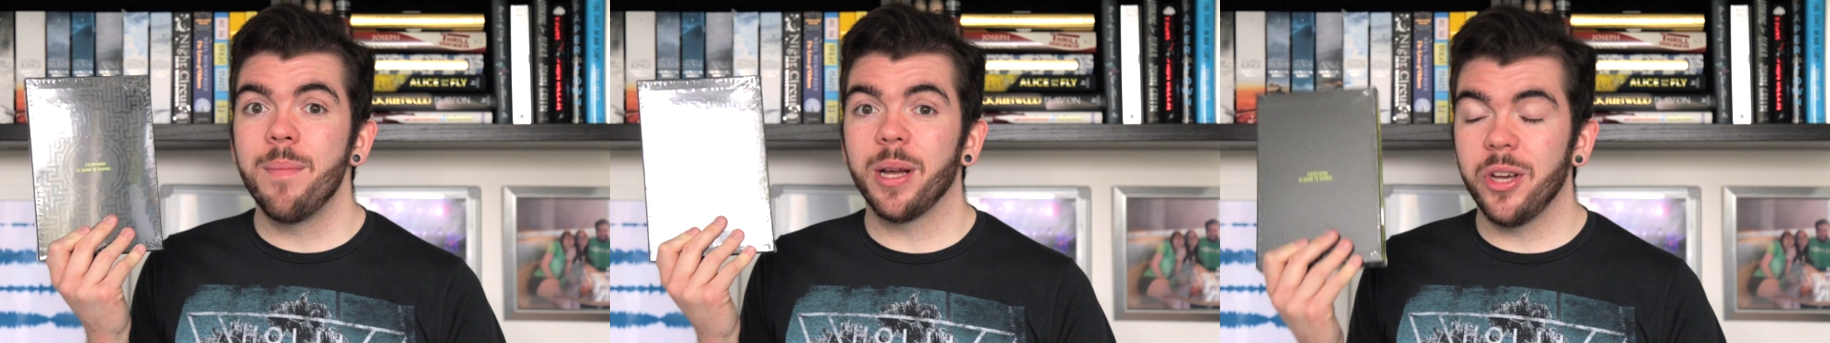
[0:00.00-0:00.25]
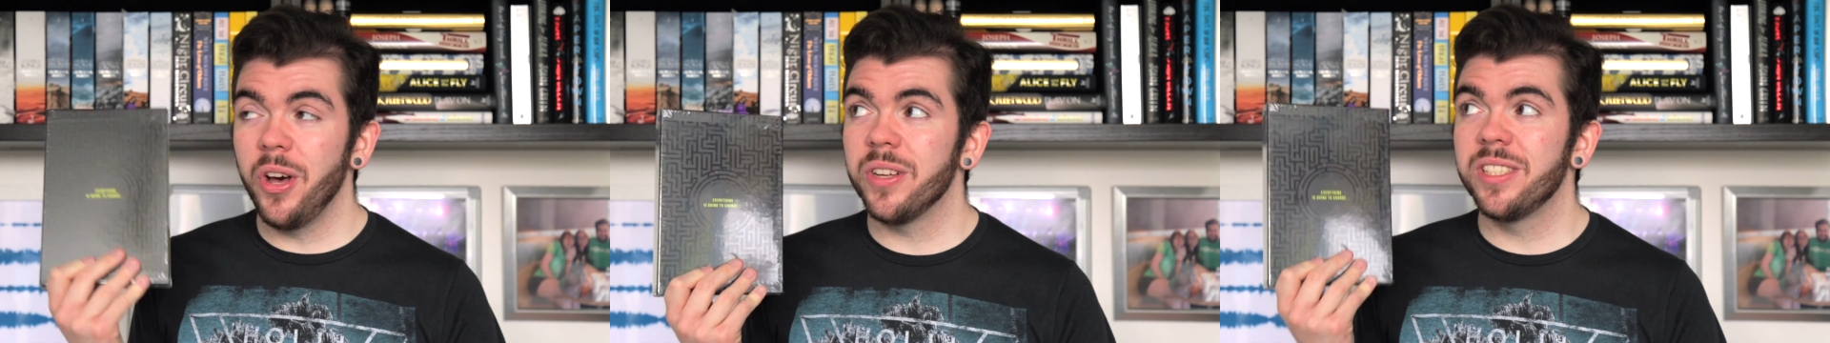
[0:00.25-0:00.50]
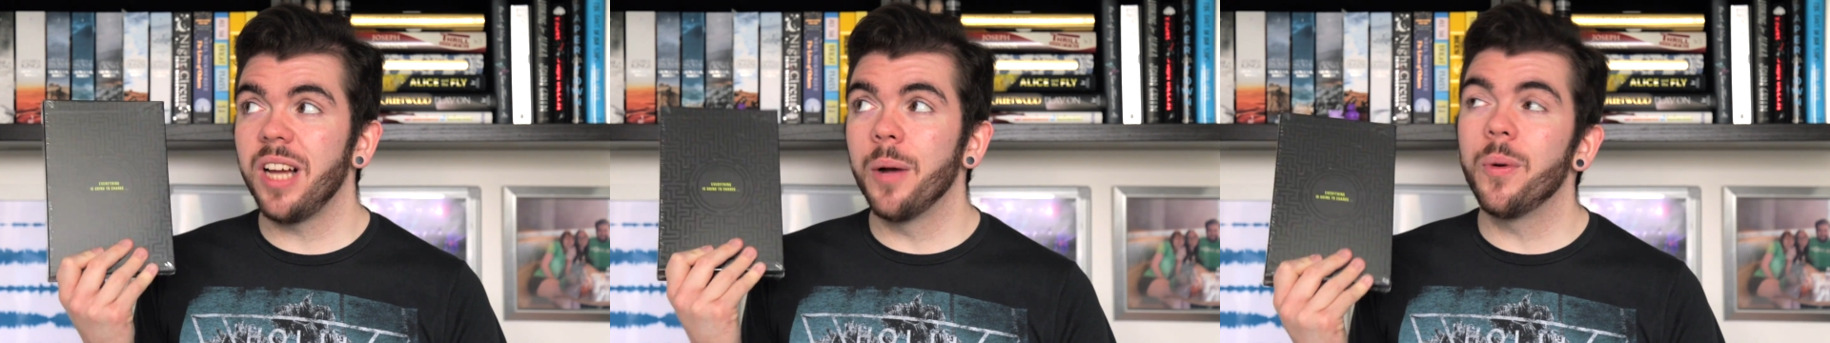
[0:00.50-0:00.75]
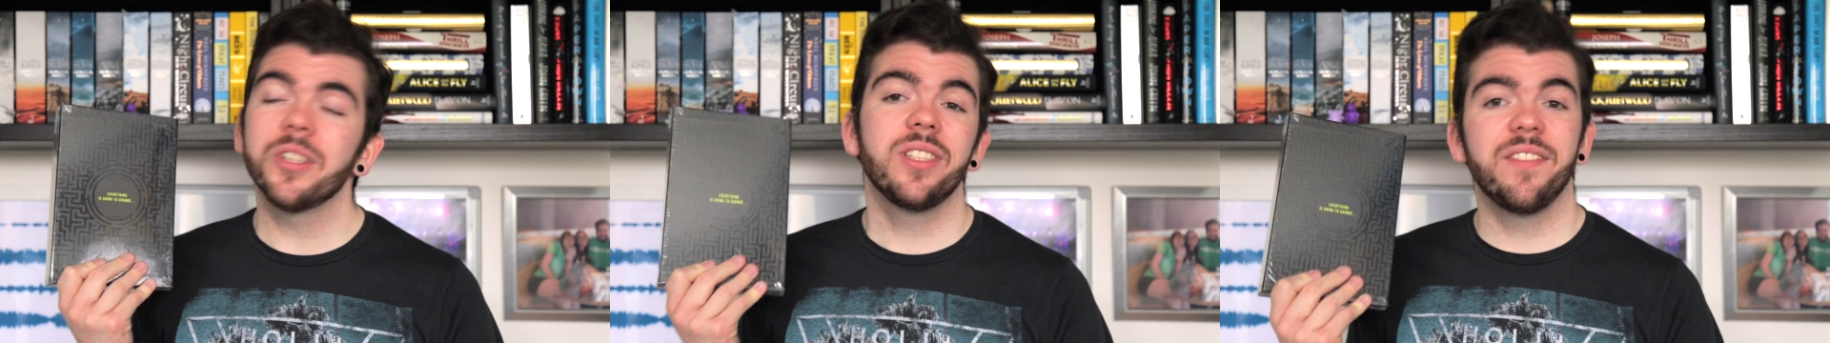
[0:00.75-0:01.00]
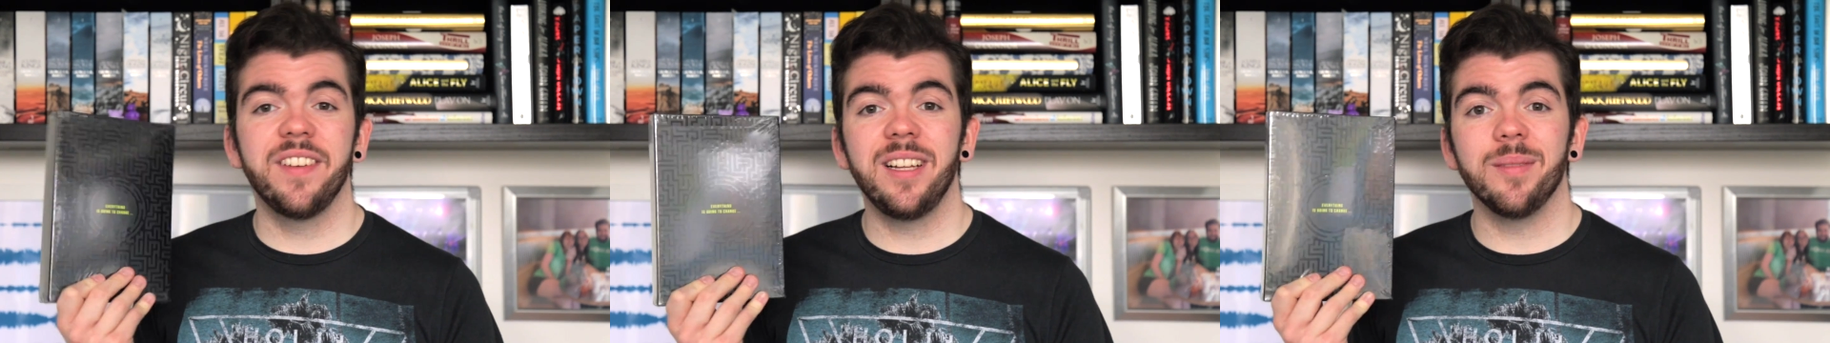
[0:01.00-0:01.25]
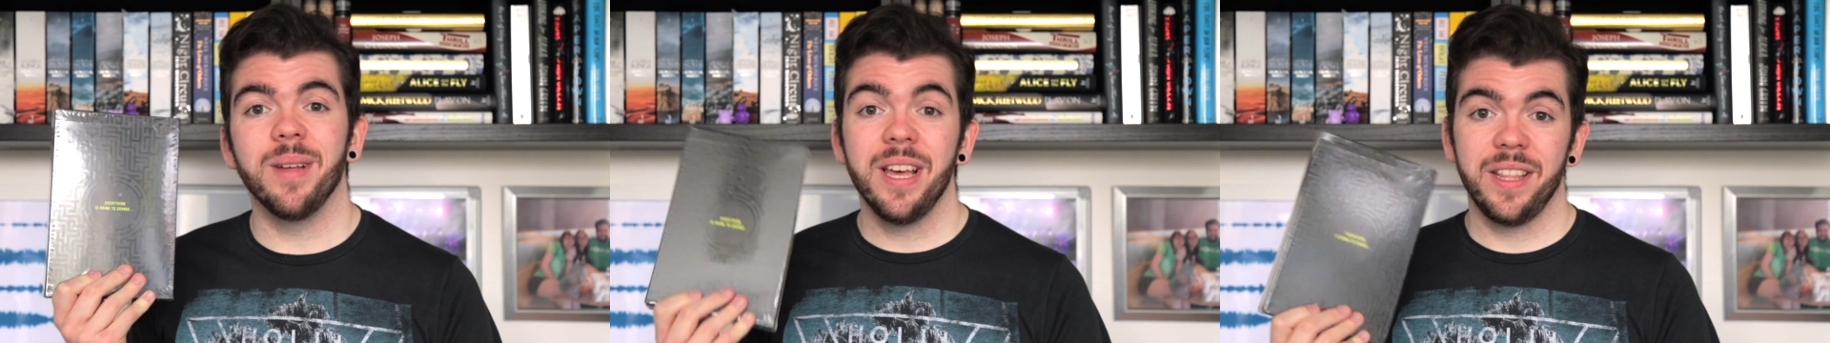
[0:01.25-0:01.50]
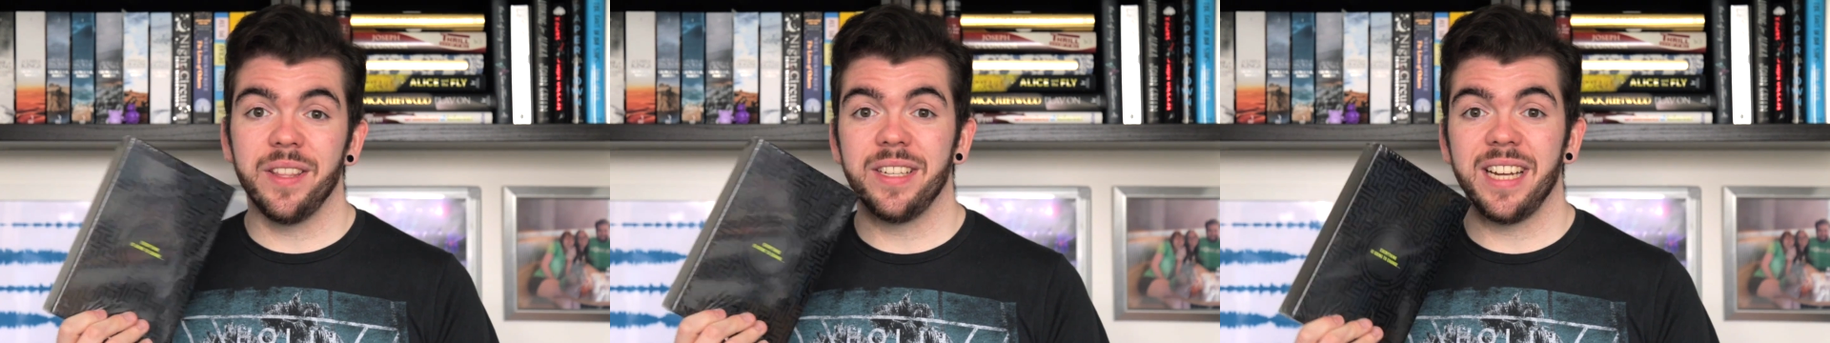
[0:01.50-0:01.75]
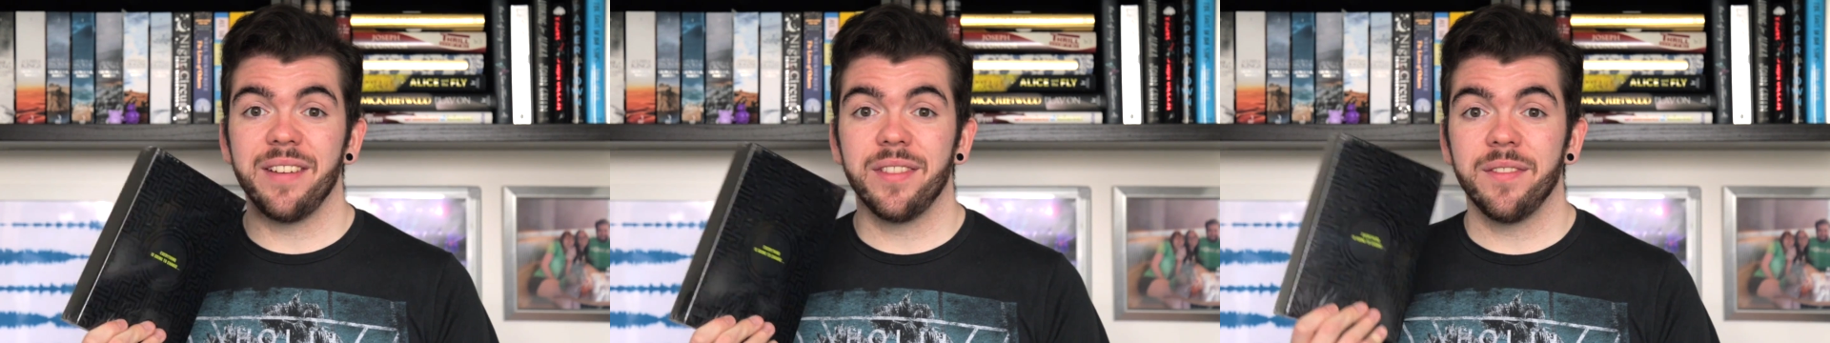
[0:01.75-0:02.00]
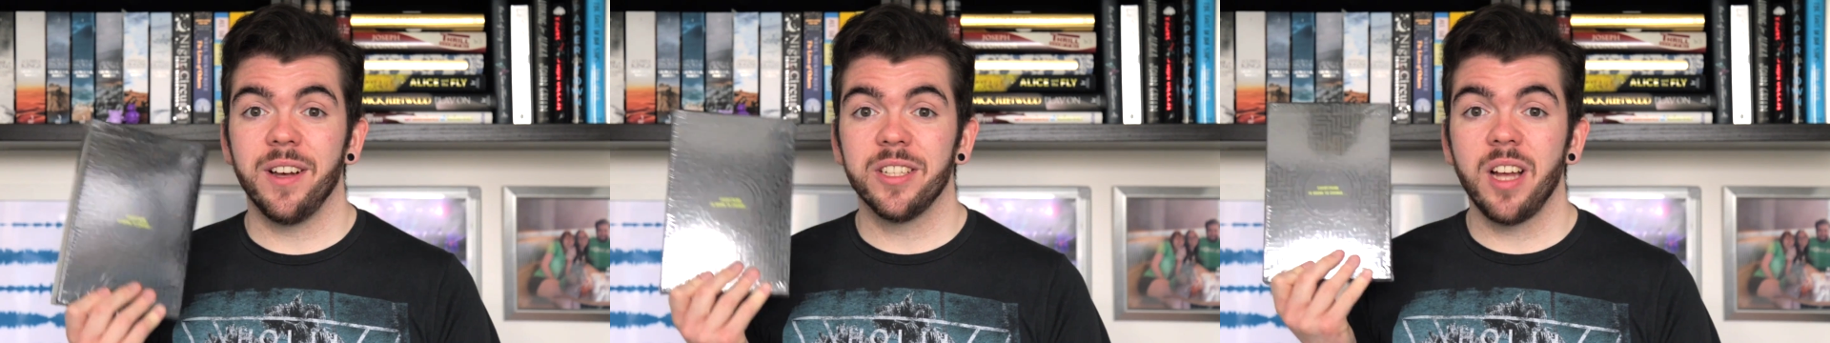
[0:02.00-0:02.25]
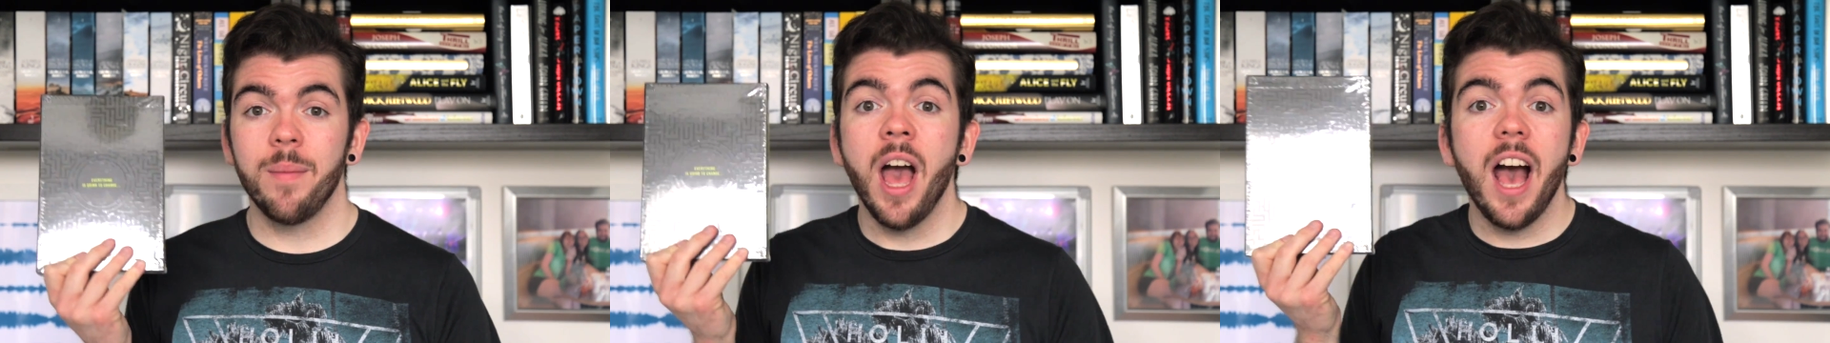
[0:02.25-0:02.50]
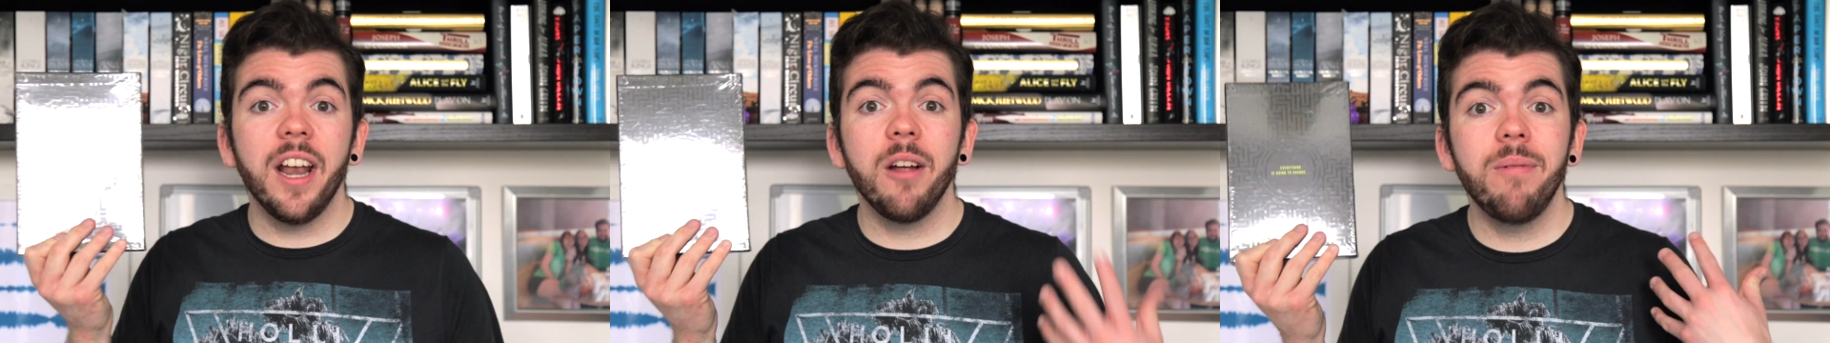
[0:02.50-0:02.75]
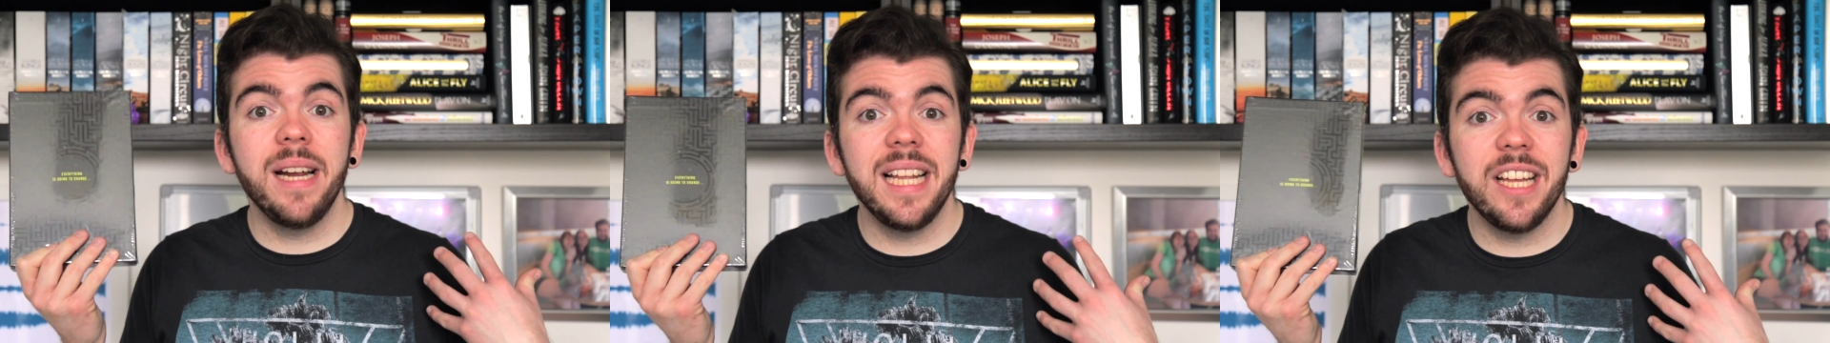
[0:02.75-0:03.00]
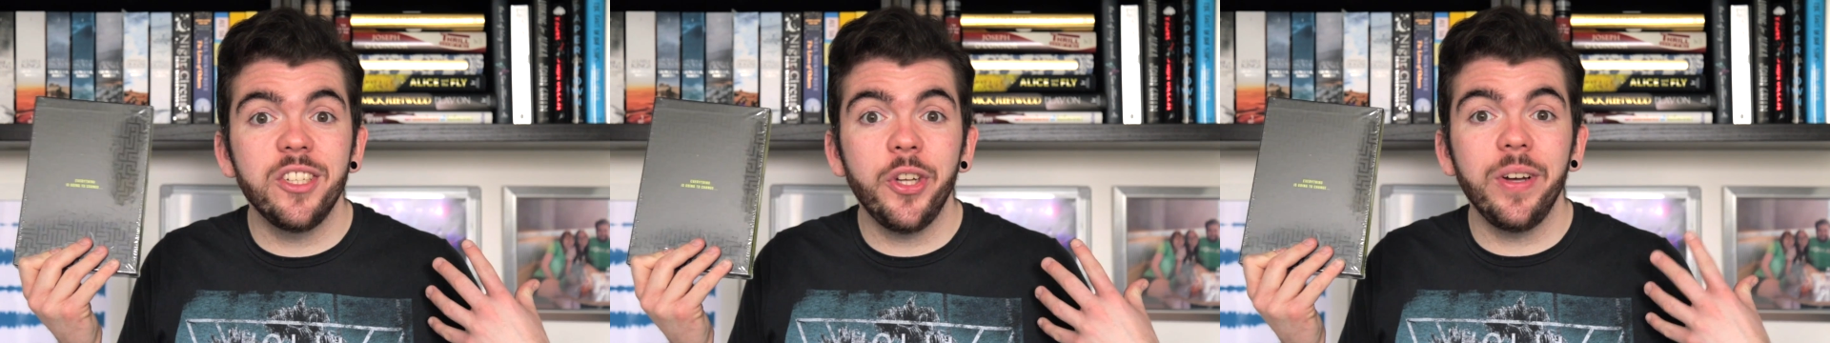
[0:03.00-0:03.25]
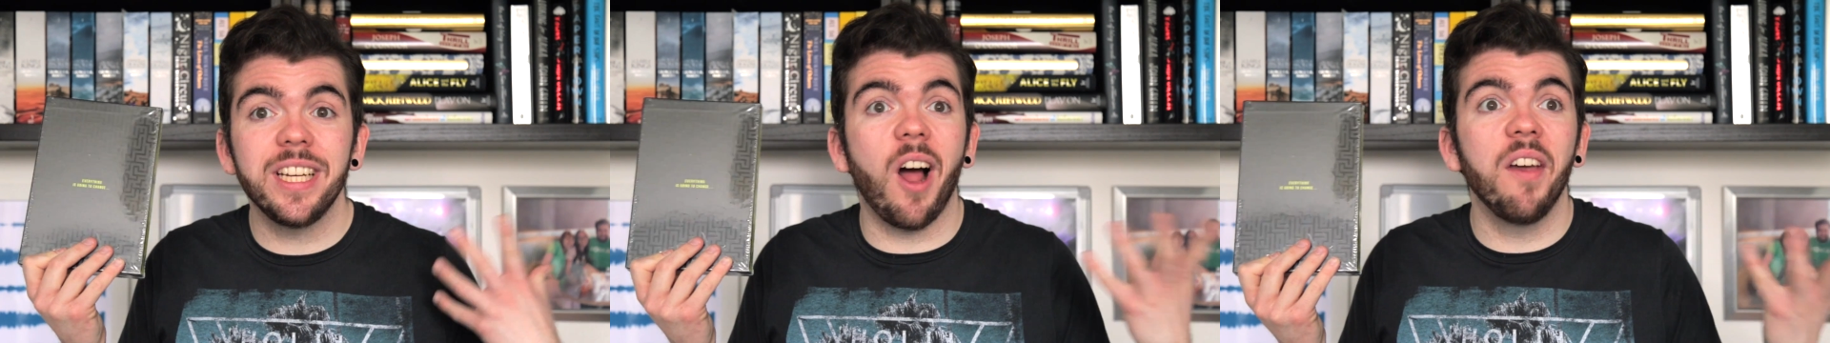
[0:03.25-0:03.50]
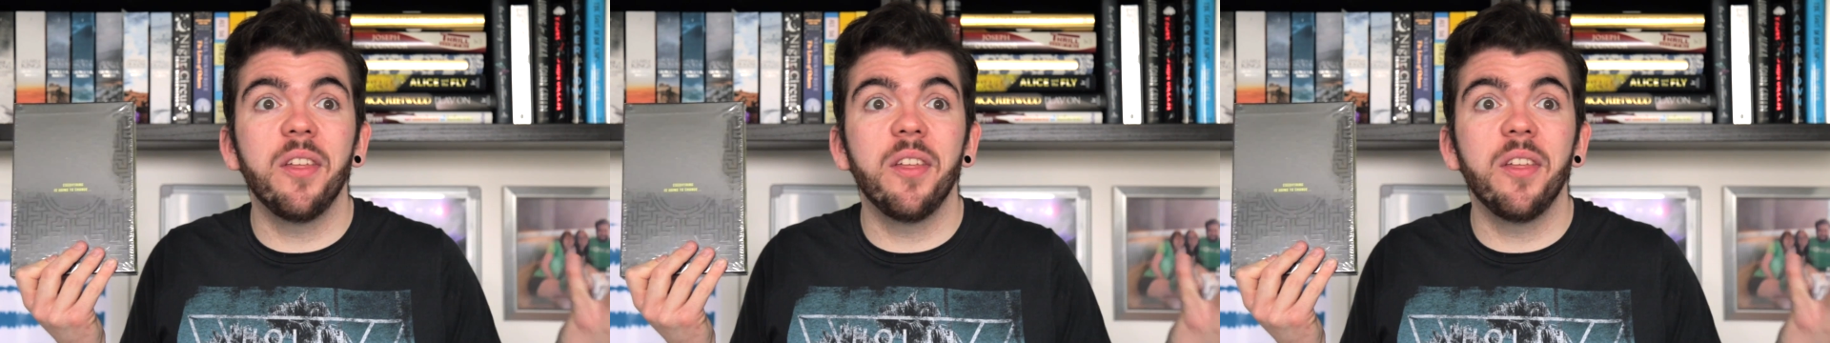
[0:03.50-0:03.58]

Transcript: because I watched the film the other day for the first time, and I really enjoyed it.